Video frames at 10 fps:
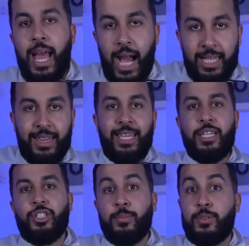I think
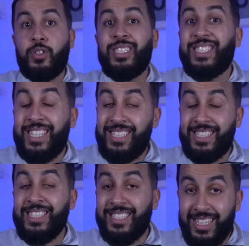in terms of
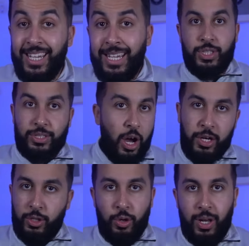consistency,
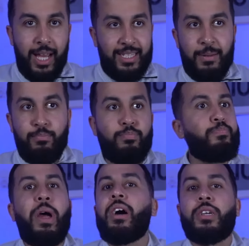Arda Güler has had
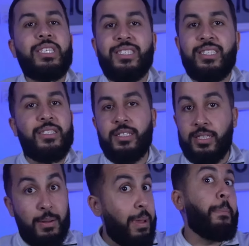better
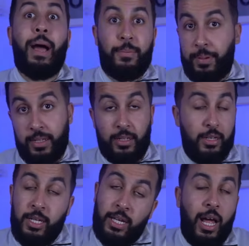consistency, in my opinion.
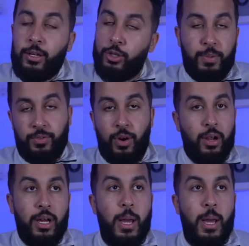Again, I could be wrong.